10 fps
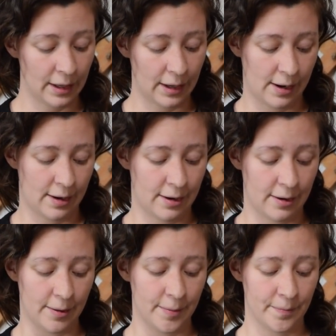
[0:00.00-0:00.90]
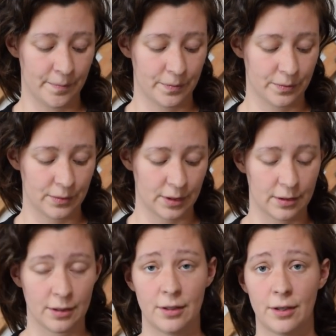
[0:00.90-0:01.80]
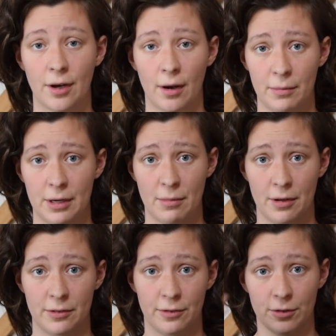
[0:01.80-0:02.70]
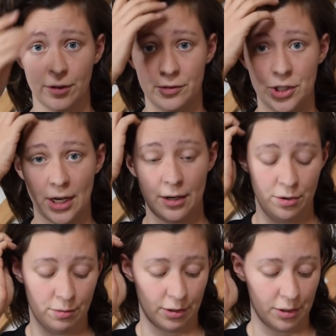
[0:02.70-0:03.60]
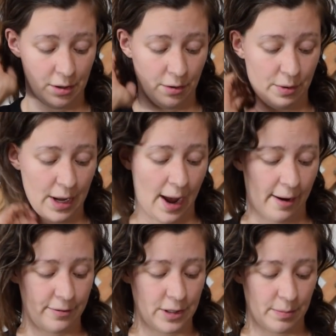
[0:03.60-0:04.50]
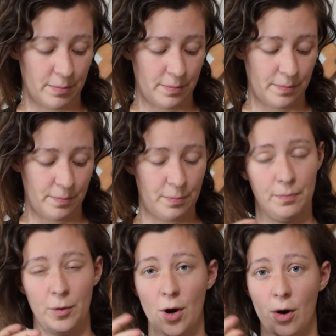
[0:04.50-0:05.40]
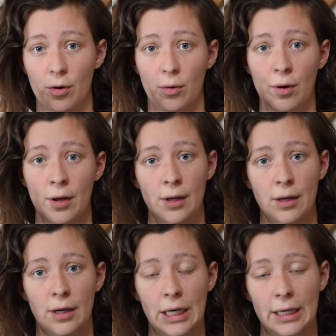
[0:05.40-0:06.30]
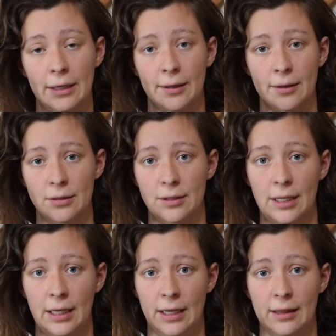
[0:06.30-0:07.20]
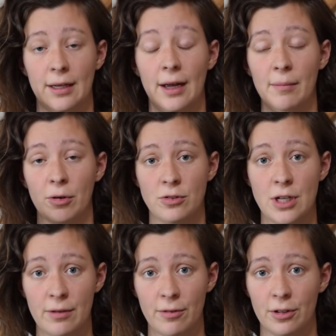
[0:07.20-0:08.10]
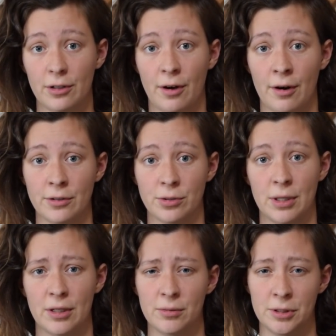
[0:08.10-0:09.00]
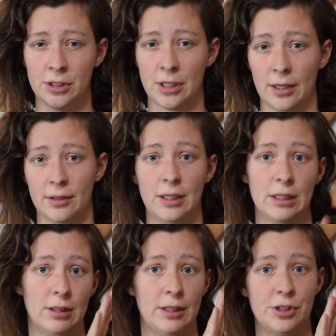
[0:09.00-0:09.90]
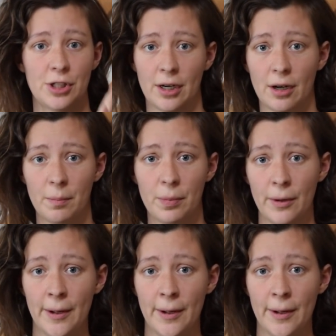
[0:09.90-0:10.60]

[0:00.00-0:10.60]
The coming month of January, though, we have to go get the MOT for the car as well, which is like the yearly checkup